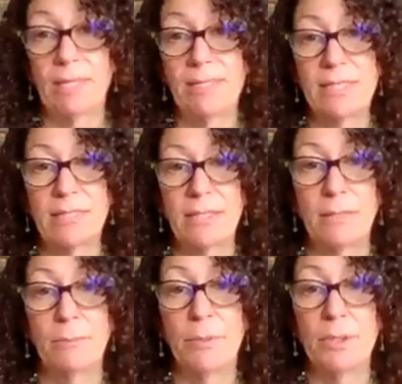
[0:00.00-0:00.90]

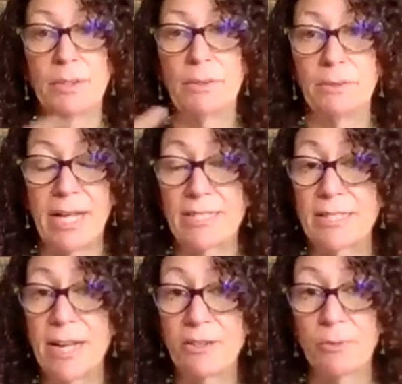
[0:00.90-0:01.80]
Syllable, that's
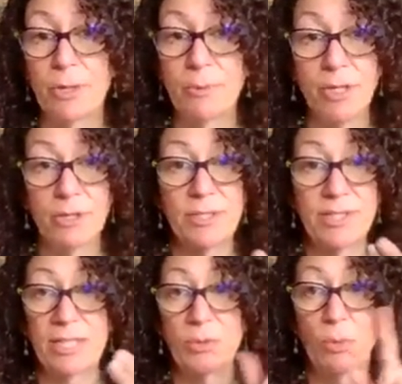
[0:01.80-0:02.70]
not 3 words,
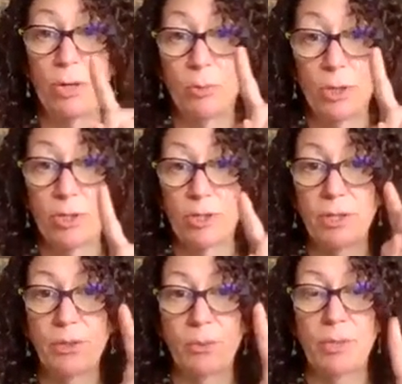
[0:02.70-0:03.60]
that's 1
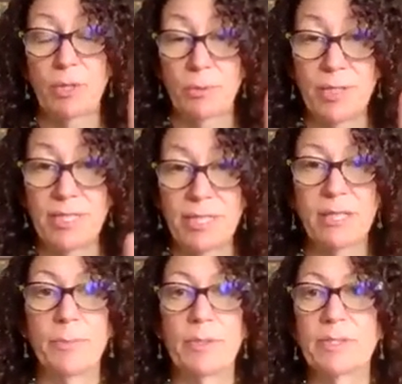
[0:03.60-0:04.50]
word with 3
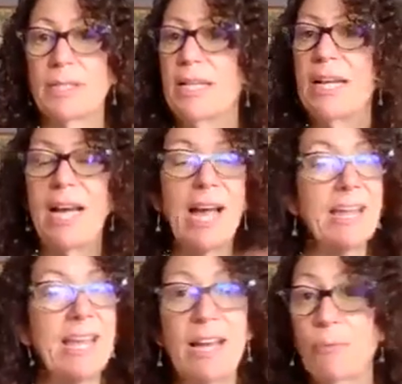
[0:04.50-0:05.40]
syllables. I
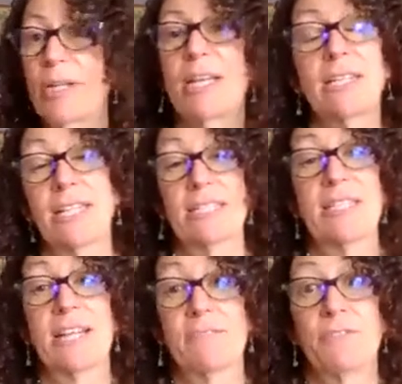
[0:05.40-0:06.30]
can't recognize
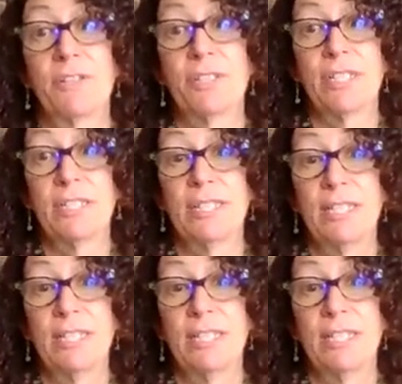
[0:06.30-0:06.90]
that in Farsi.